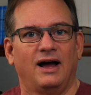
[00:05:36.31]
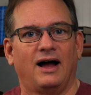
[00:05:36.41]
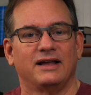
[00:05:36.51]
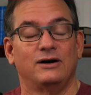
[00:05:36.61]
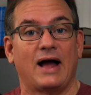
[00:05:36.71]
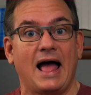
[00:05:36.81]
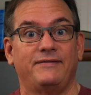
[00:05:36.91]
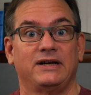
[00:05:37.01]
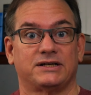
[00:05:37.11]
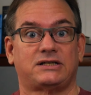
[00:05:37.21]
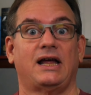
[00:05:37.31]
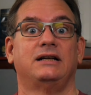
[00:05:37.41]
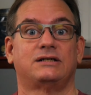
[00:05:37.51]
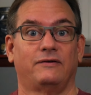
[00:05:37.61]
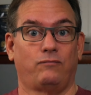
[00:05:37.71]
having a
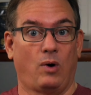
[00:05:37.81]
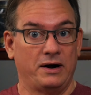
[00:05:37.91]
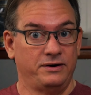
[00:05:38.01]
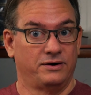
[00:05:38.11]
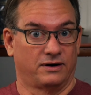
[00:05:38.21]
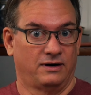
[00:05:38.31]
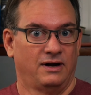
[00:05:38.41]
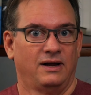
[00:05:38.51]
sense of wonder,